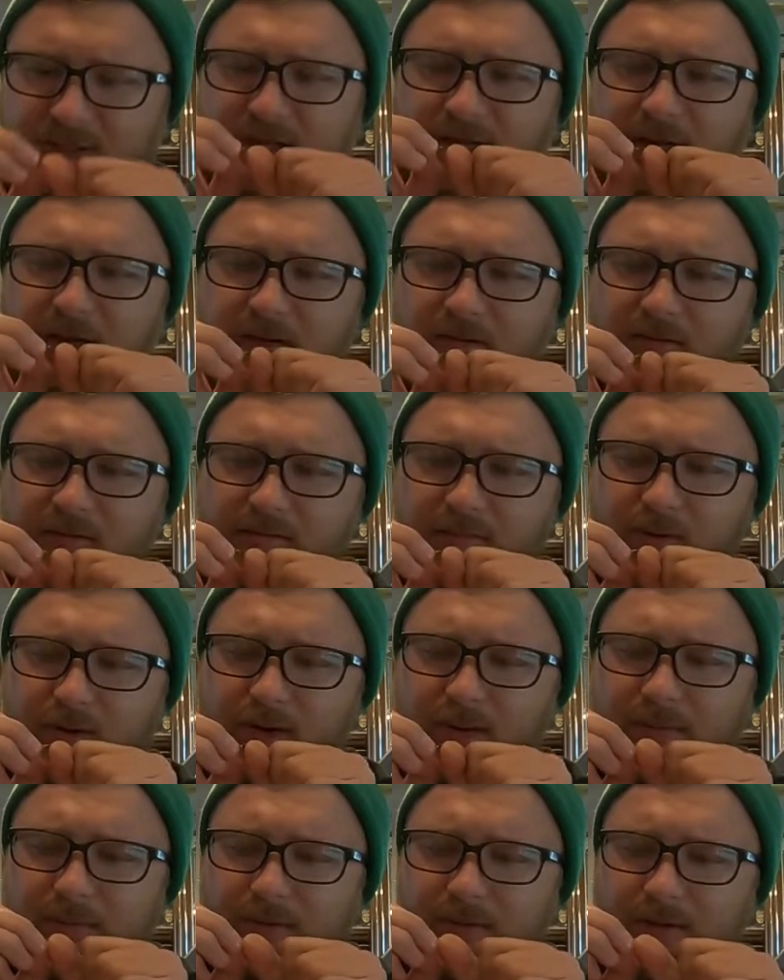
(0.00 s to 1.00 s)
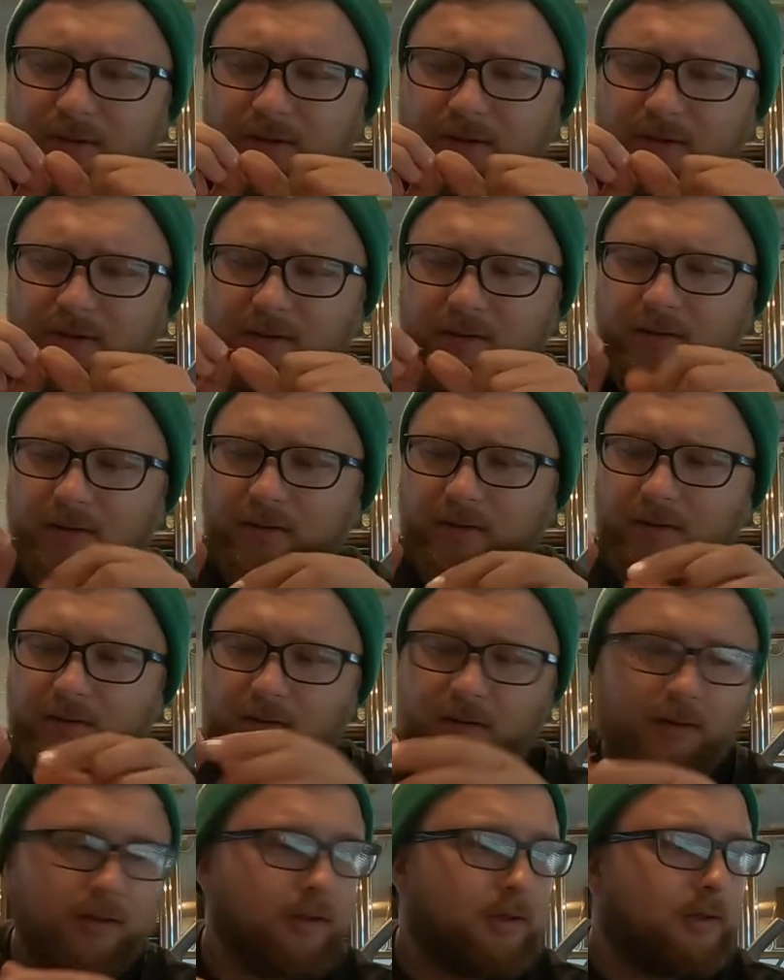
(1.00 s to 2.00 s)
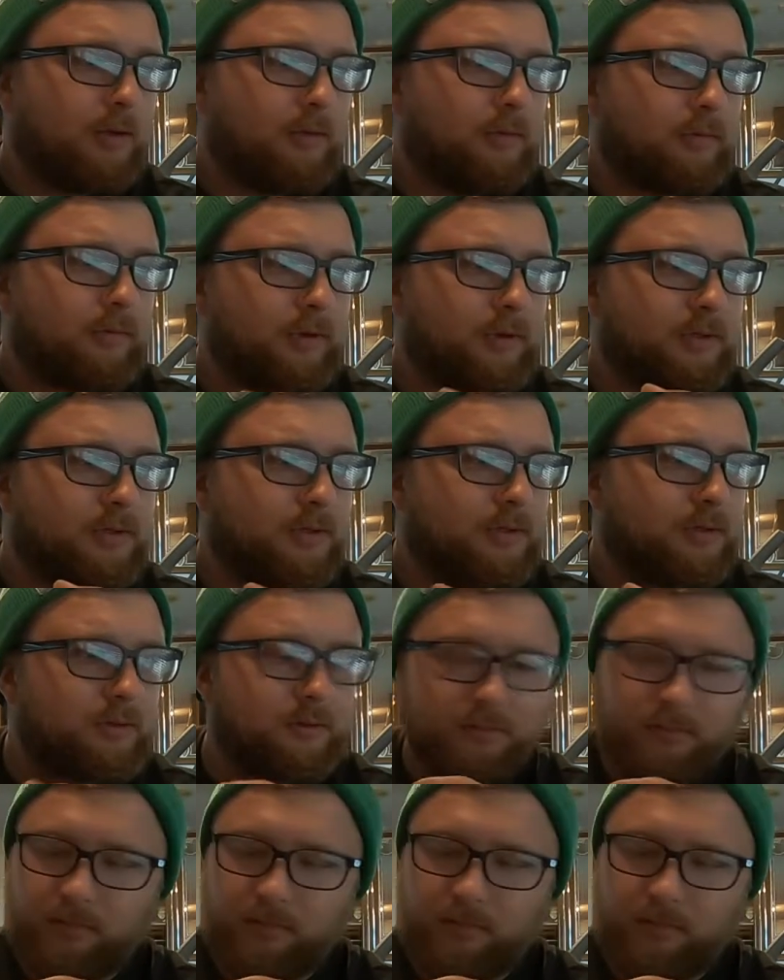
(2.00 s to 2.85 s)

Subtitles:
down properly, which